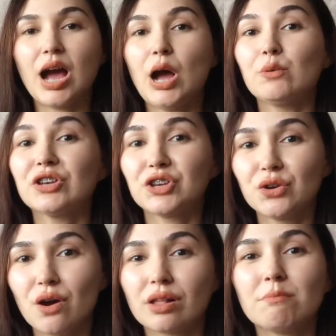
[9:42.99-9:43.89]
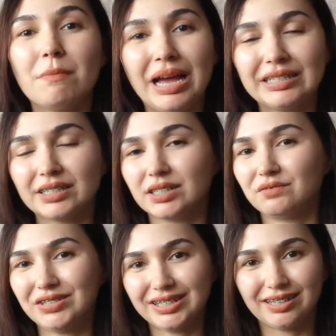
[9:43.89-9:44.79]
I wish you all mental
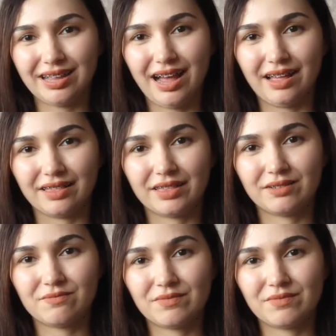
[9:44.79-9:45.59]
and physical health.